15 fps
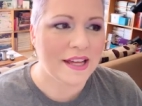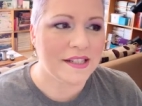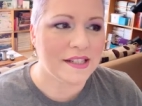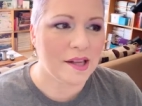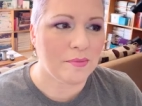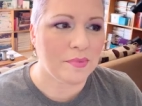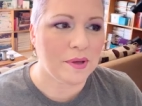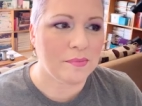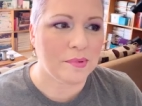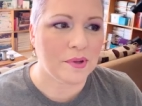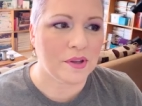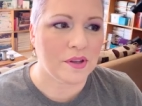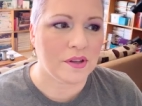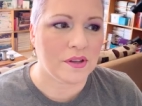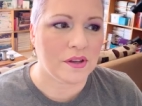and some
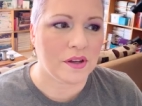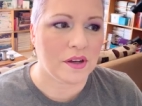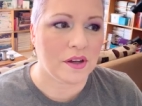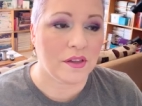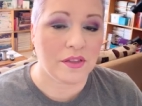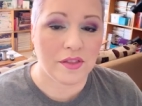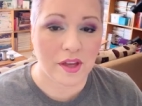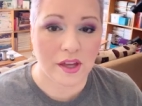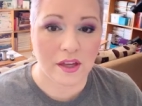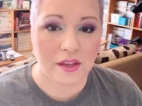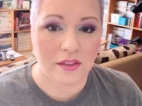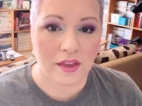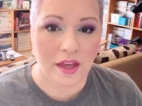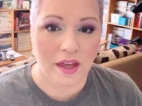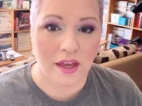people think
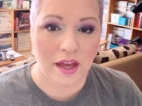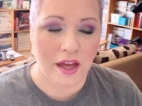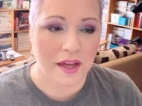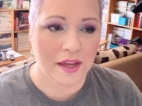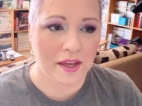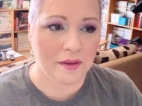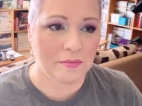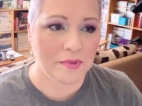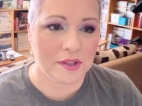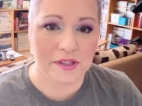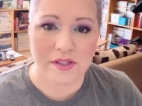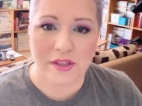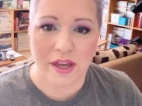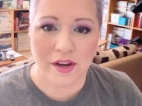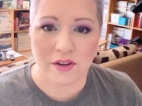that I am
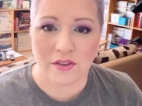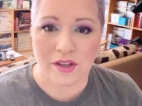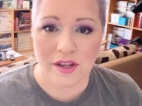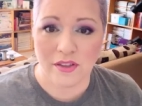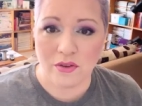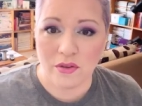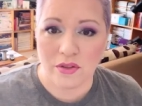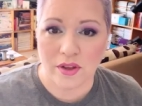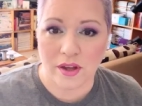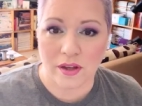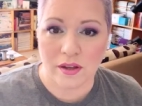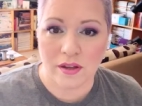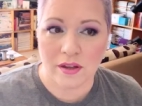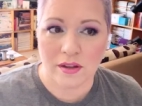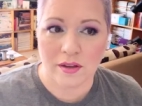this, that, or the other
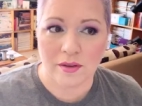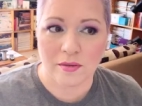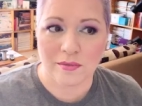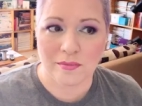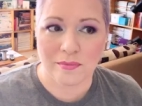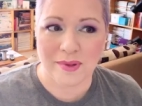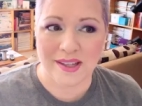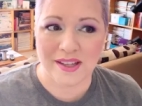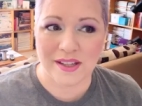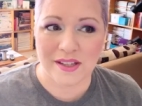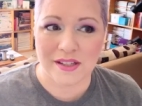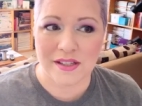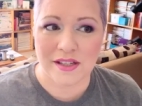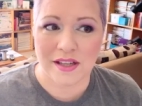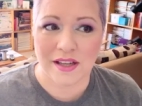thing
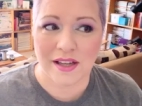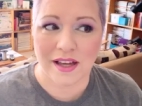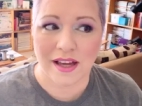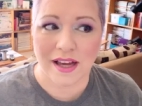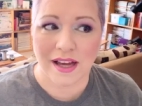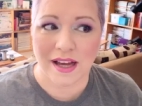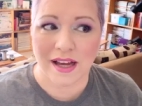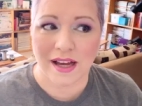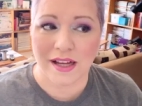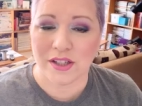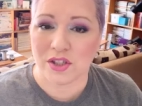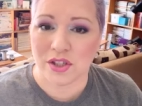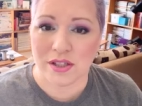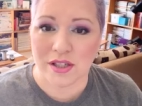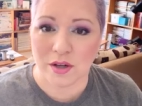because I
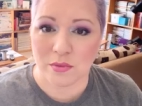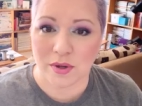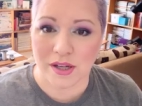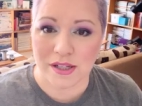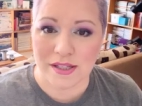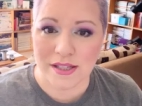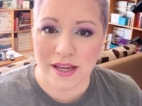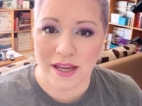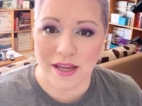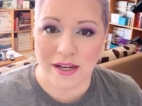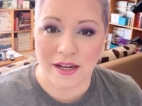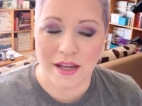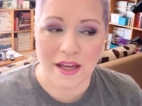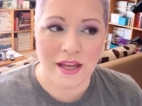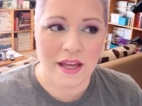just said what I
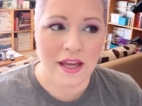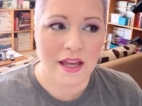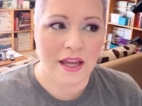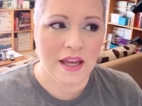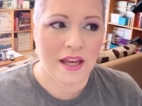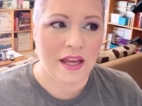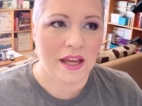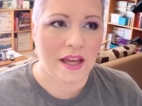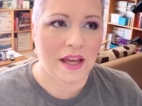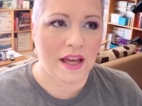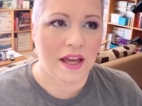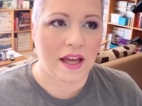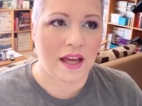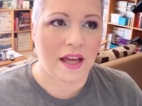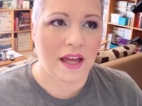said.
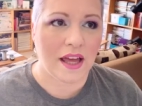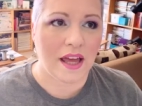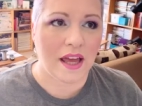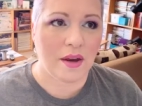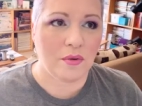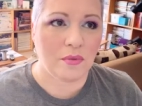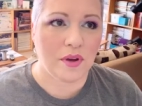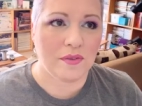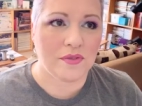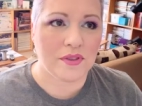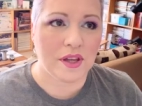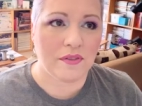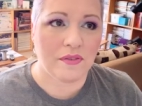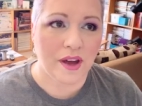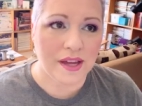And if
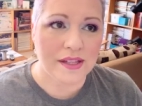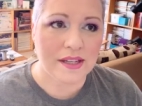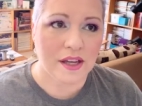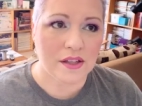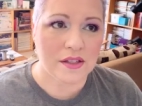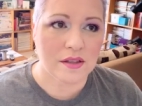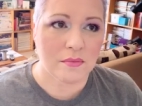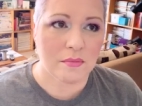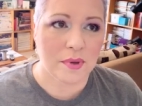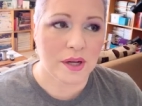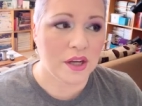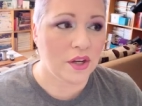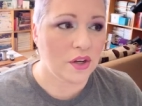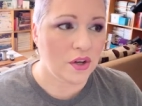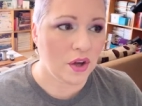if I tell
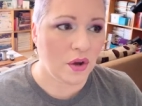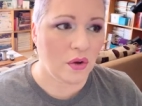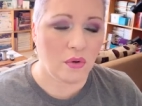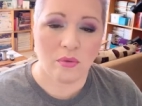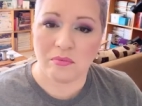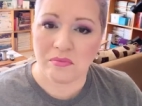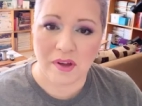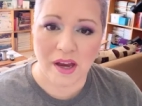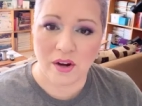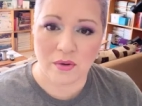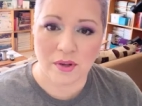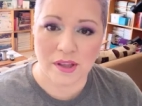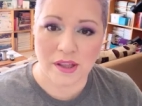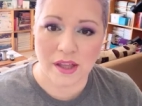somebody, no, I don't really